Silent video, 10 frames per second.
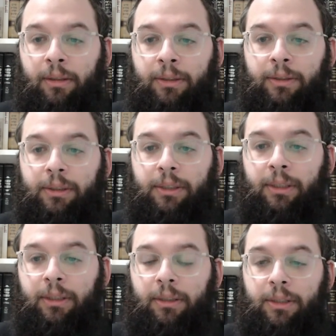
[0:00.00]
is
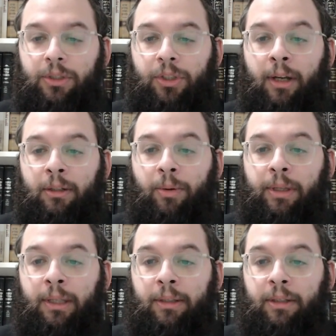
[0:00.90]
this genre
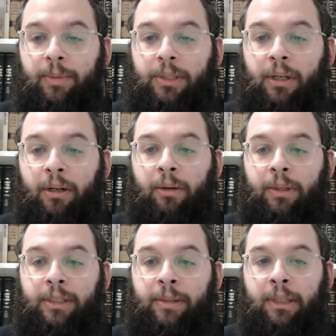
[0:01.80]
within the Alter Rebbe's Torah,
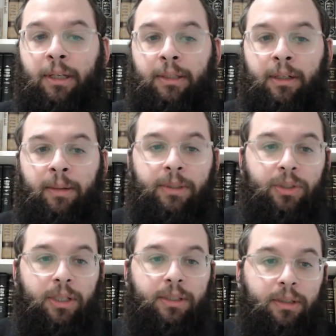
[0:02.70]
where it seems like the Alter Rebbe is
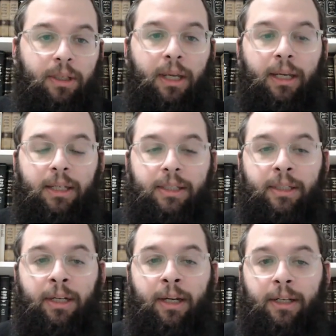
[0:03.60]
just
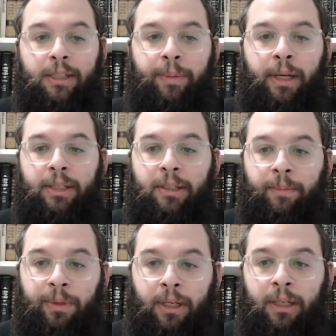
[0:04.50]
sitting and explaining
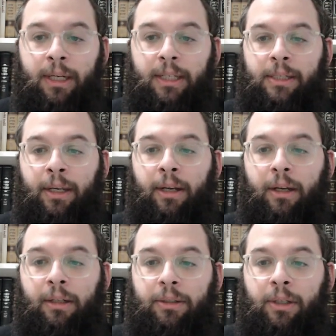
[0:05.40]
something and not saying
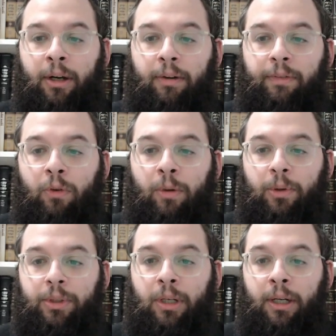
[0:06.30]
an entire
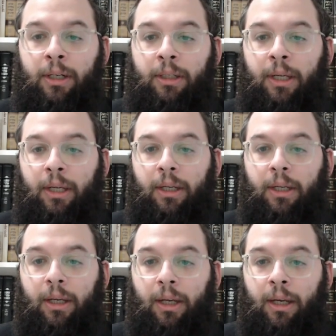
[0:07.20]
formal Torah.
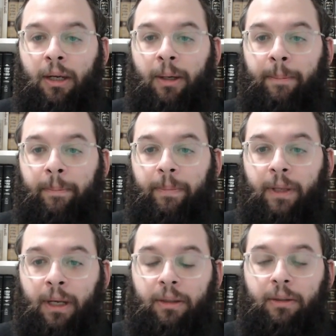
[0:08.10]

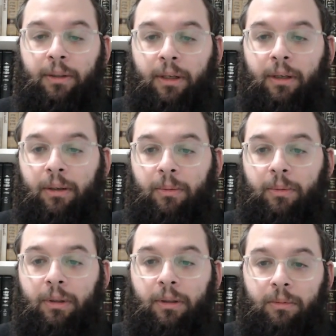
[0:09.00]
And we'll
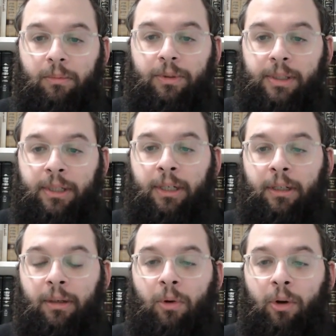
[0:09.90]
see
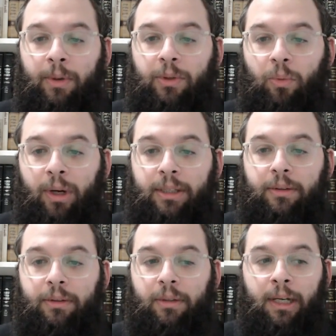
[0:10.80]
in a moment
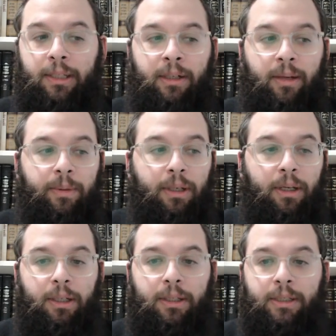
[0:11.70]
what the Alter
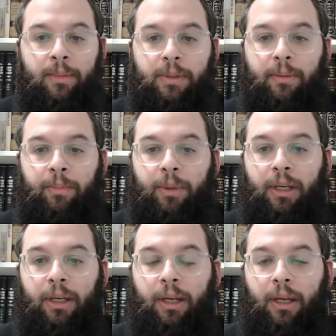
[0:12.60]
Rebbe seems to be